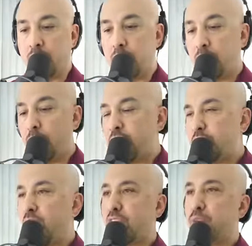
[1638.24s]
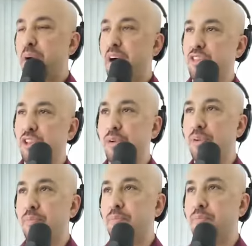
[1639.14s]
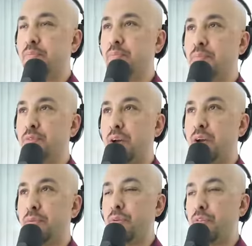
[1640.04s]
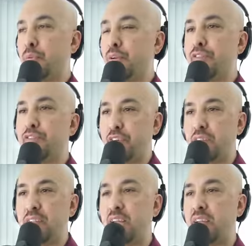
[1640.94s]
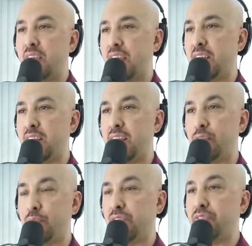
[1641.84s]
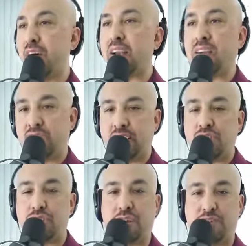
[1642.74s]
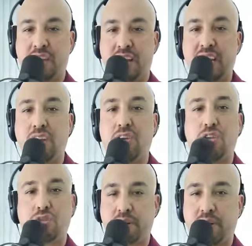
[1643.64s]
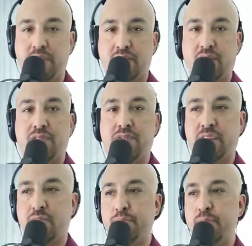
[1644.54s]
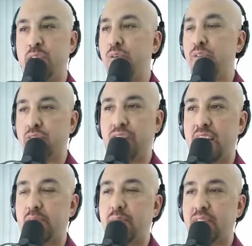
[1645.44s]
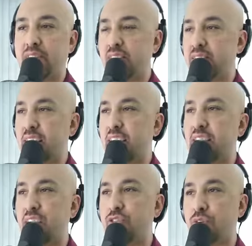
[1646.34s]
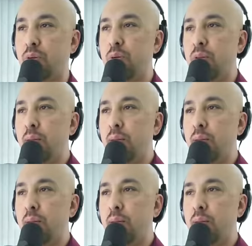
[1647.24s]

You we talk about the the, the refueling and, and the revitalization of taking nutrients and, and minerals and vitamins and things of that nature.